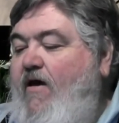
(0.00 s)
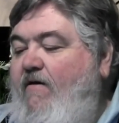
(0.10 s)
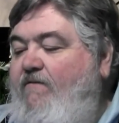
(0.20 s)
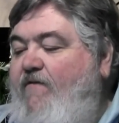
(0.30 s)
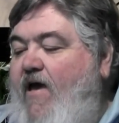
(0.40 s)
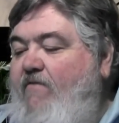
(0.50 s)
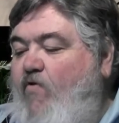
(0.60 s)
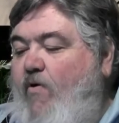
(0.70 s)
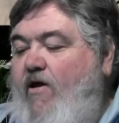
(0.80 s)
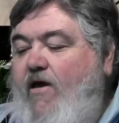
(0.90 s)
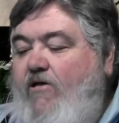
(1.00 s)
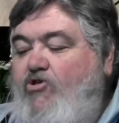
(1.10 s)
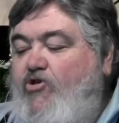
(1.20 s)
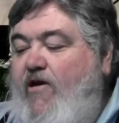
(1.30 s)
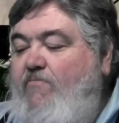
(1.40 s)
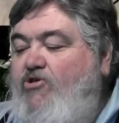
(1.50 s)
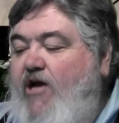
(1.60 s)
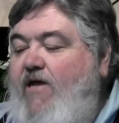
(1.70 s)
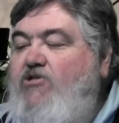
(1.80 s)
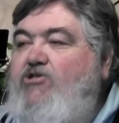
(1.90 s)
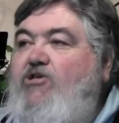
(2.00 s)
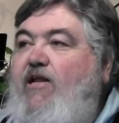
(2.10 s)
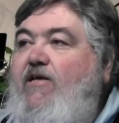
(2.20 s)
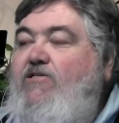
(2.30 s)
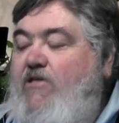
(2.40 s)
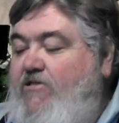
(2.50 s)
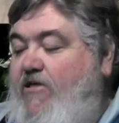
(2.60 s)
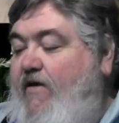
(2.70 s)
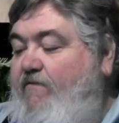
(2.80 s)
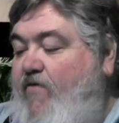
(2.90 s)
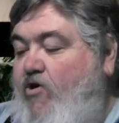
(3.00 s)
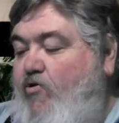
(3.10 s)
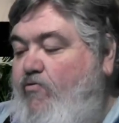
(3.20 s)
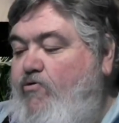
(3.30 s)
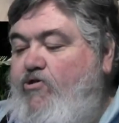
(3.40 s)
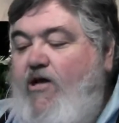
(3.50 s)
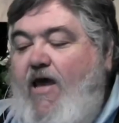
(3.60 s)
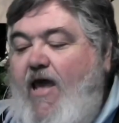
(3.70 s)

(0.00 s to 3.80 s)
favoring extreme changes in existing views,